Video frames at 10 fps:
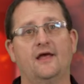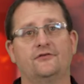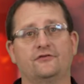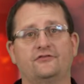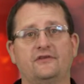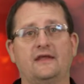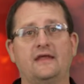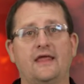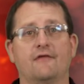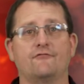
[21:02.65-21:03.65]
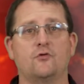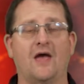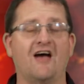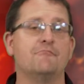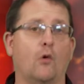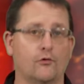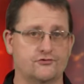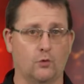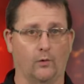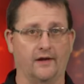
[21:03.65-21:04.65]
to see if you have bore
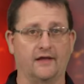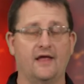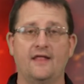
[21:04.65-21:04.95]
scoring.